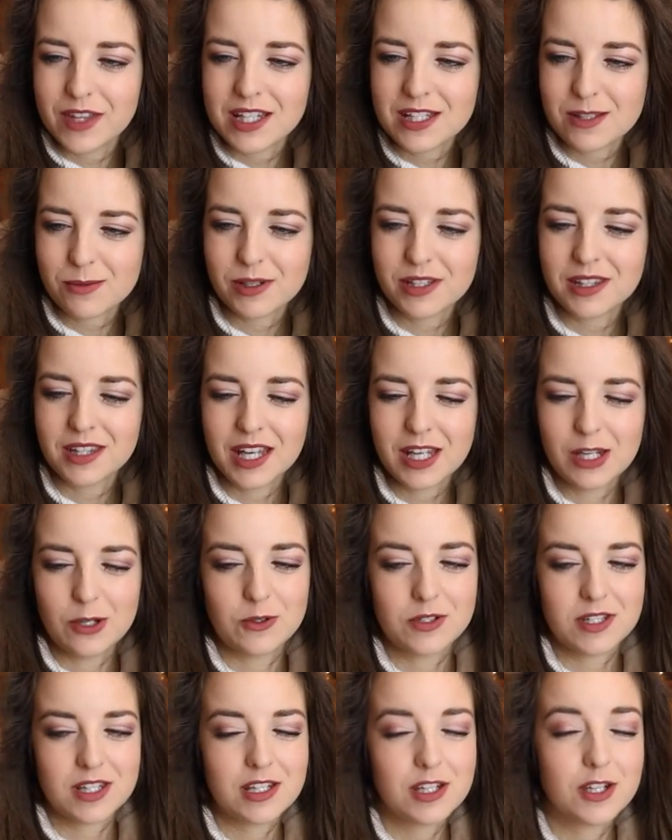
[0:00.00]
this one they
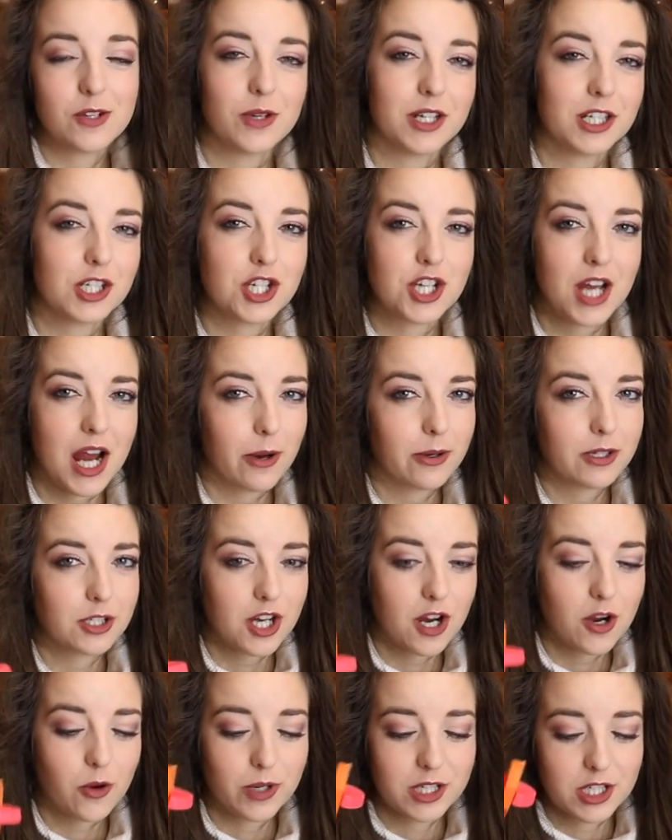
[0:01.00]
also do a shower
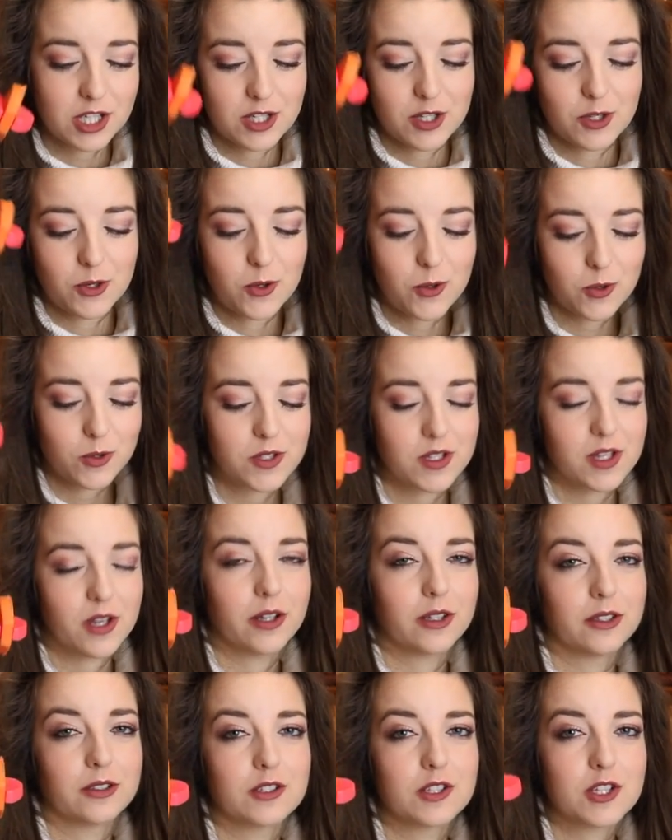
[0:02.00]
gel which is
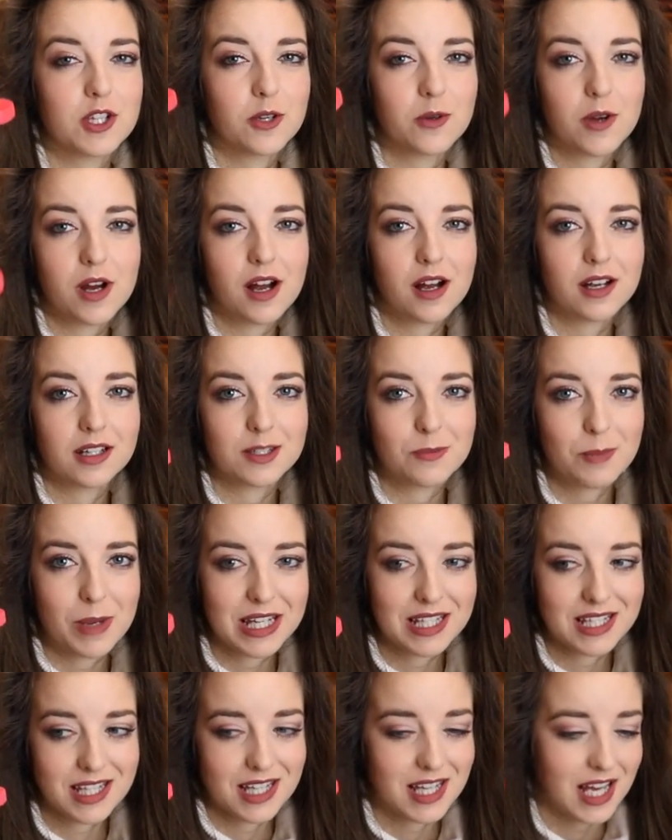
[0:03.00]
also two hearts
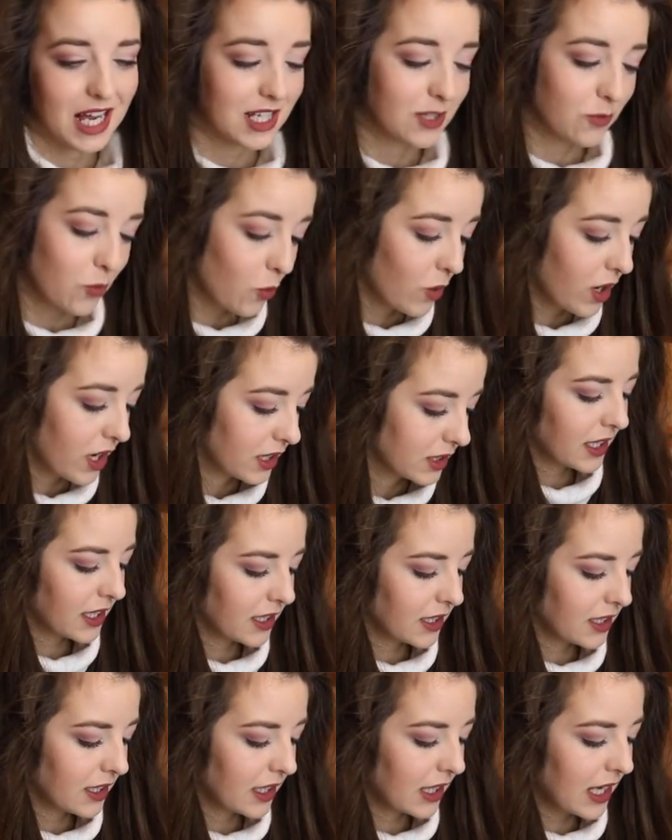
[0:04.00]
beating as one
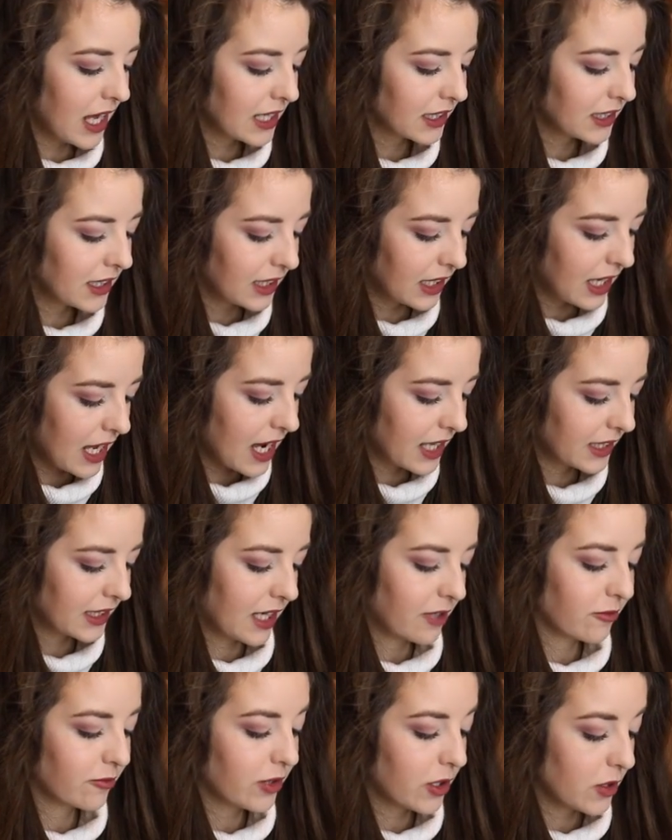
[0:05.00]
ylang ylang
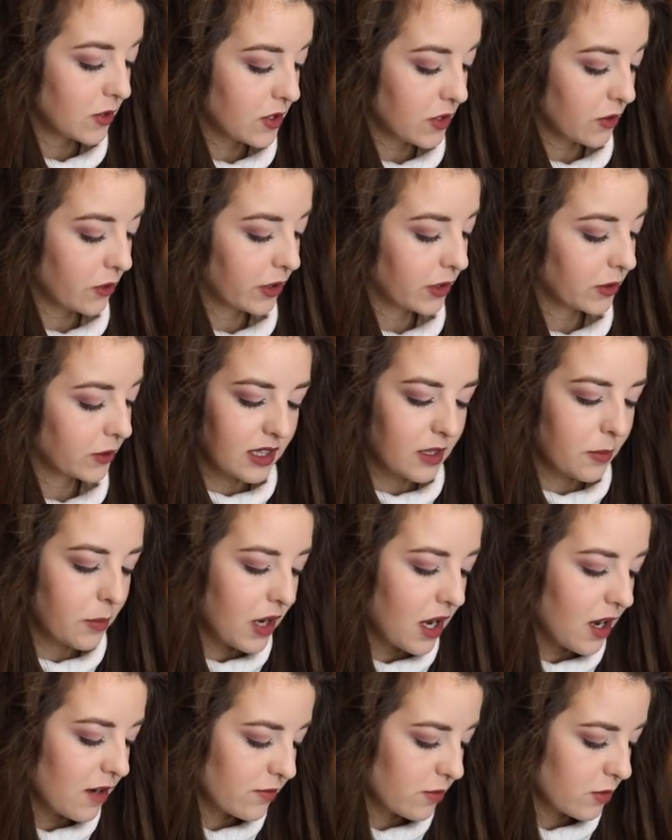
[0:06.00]
and rose oil. The
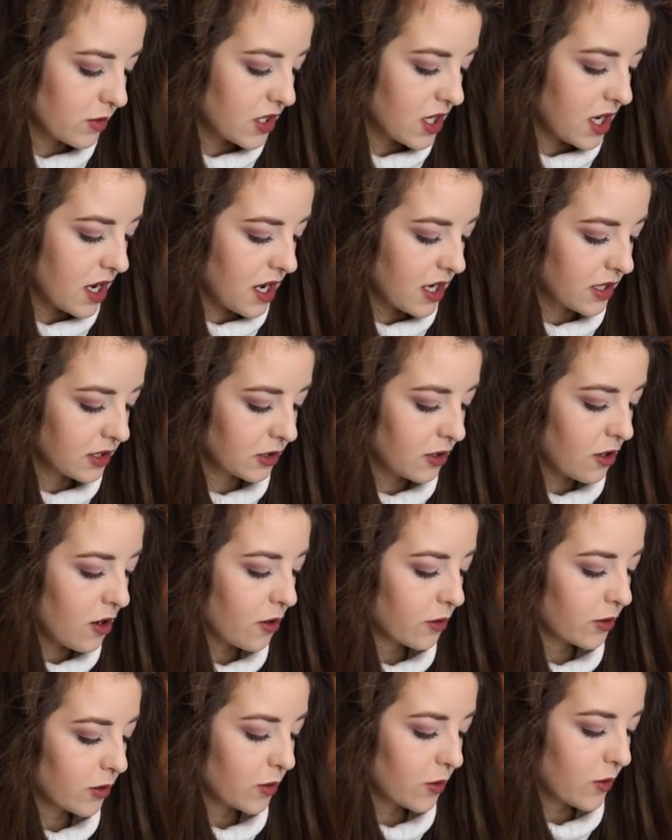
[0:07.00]
bath will turn
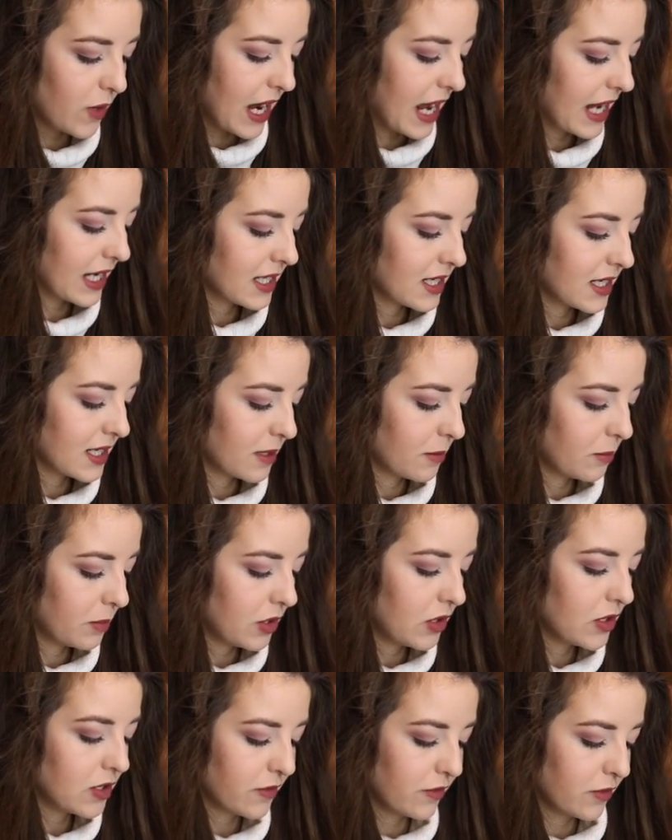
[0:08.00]
coral and a
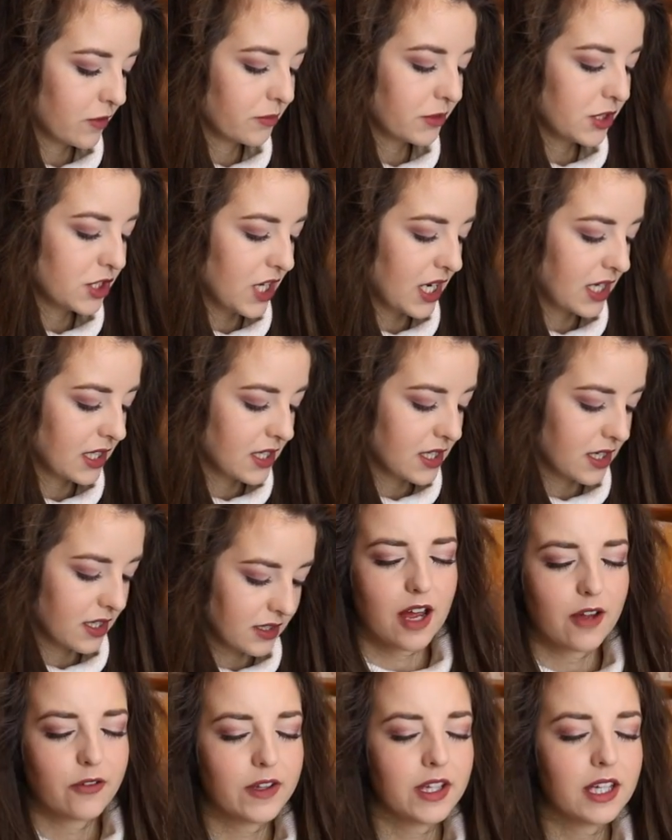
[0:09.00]
beautiful magenta.
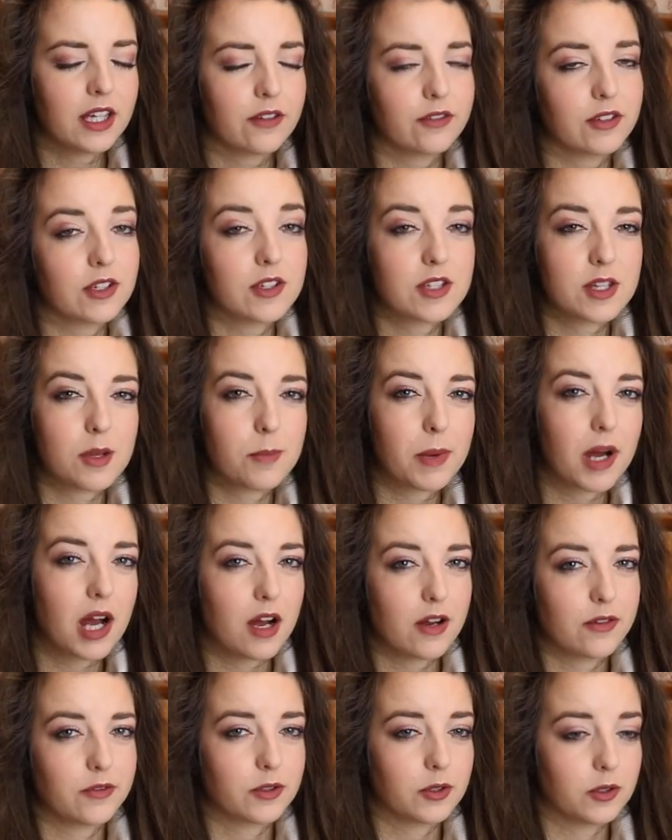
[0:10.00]
I think I've used a
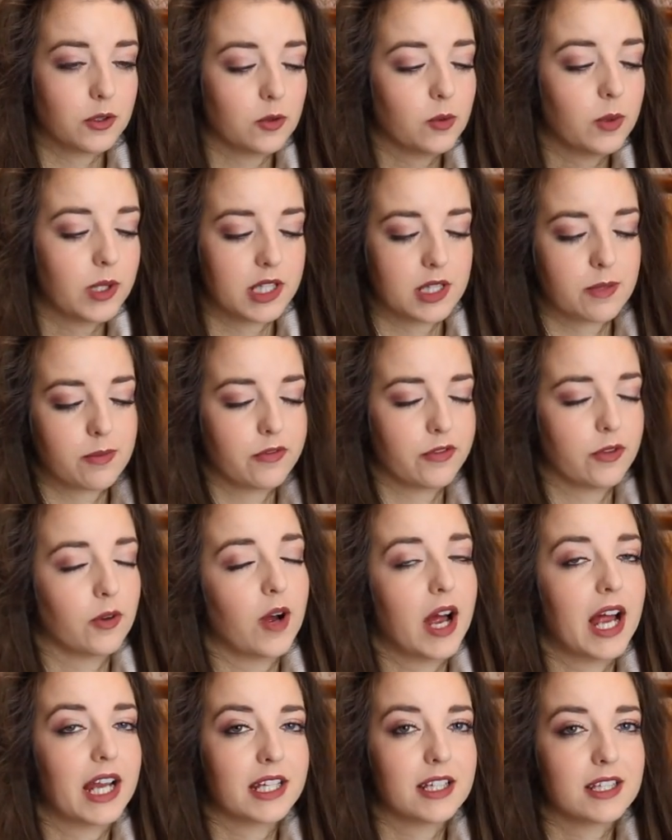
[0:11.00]
bath oil once
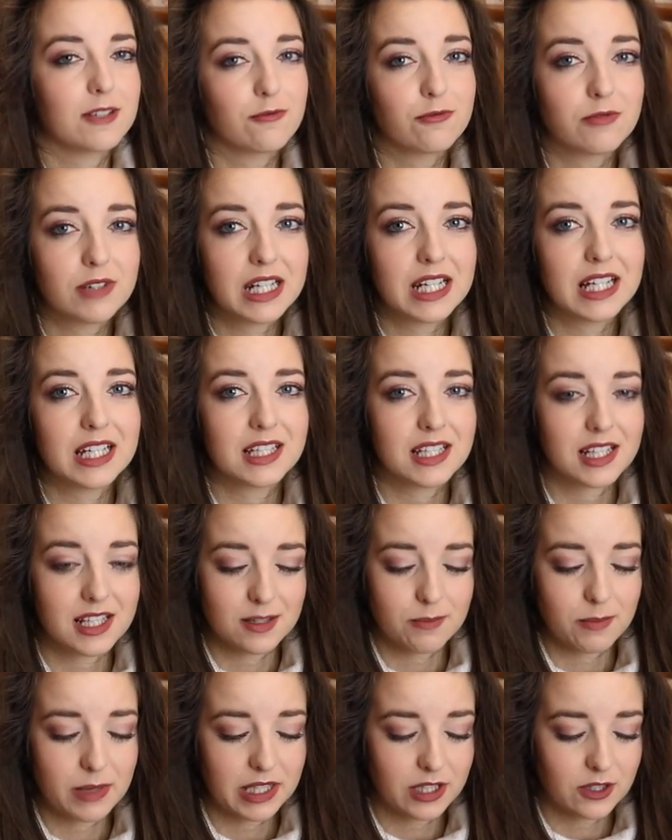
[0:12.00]
before and it really
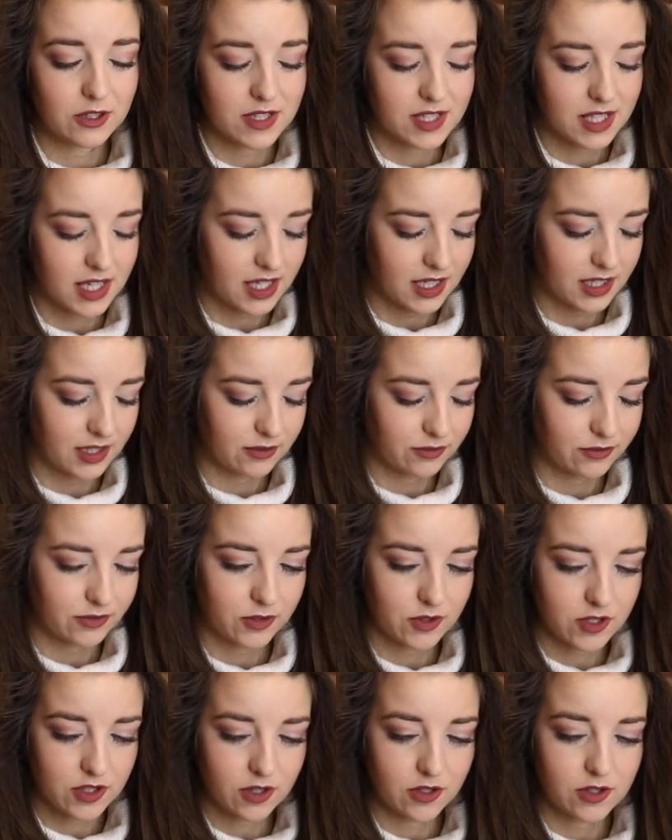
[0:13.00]
does make your skin
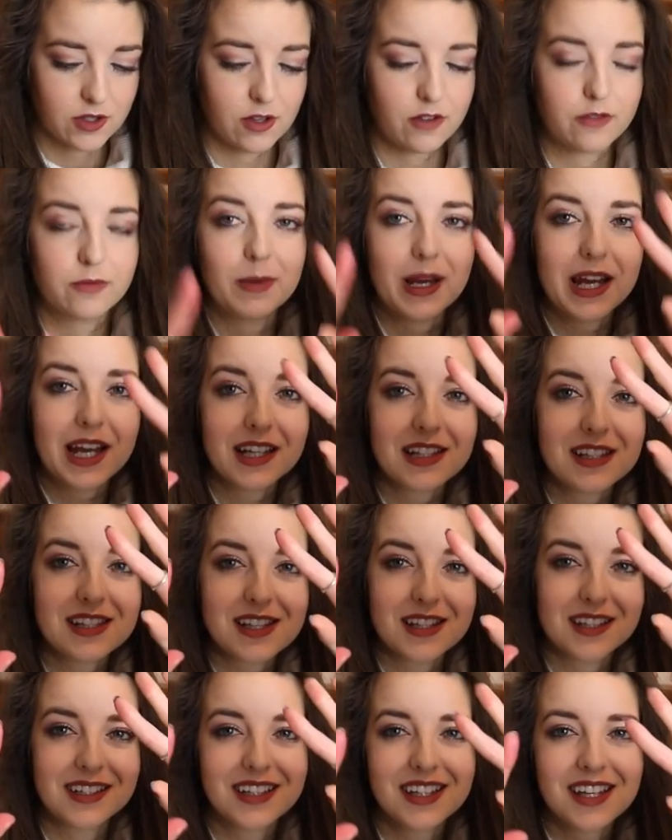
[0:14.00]
feel so soft. My hands
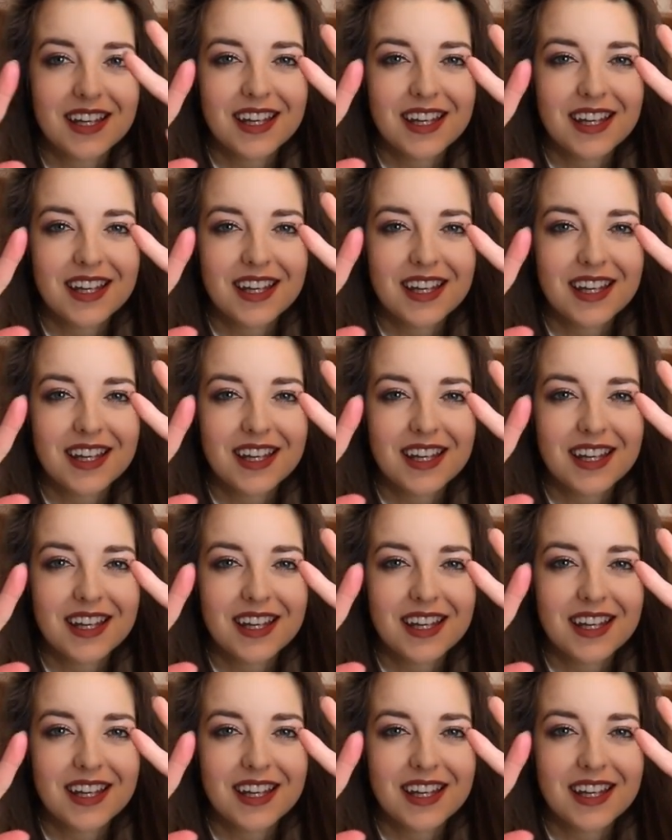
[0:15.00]
are